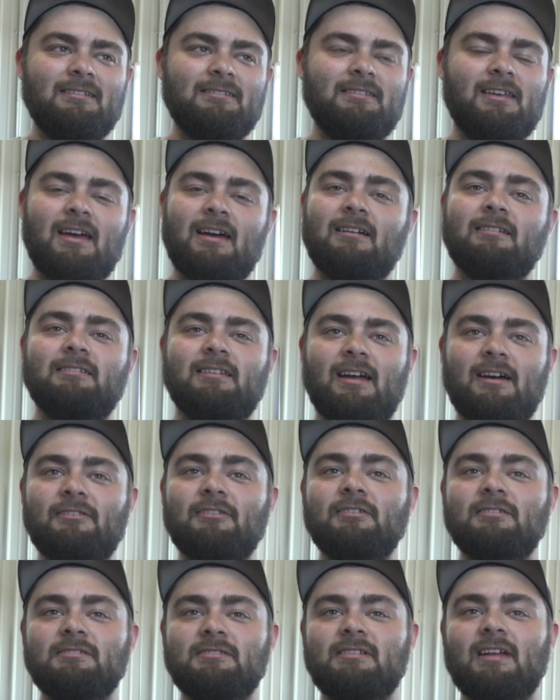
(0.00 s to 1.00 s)
Yeah,
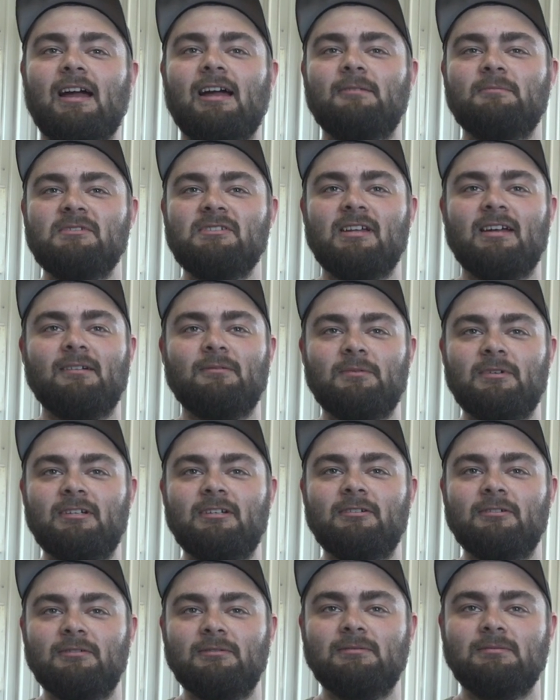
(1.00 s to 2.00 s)
there is times that we
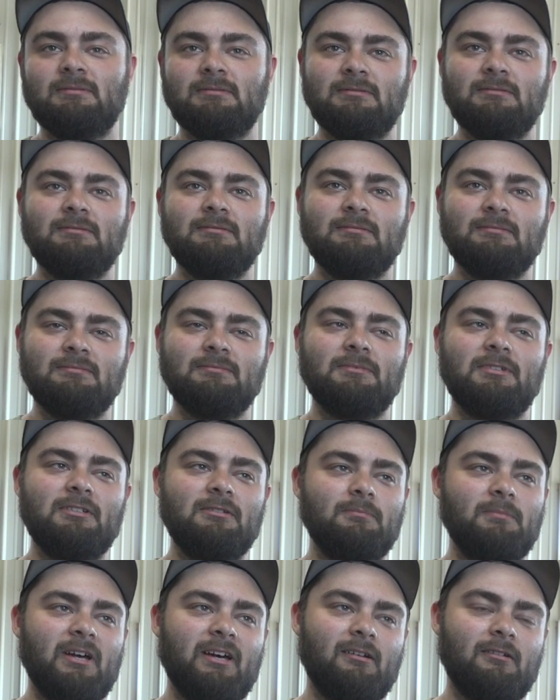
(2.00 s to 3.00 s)
do. Mm-hmm. We do
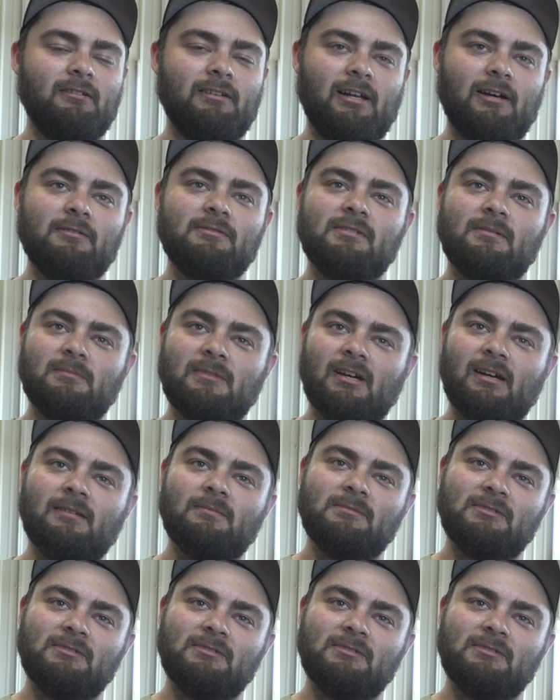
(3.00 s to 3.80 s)
battle it out sometimes.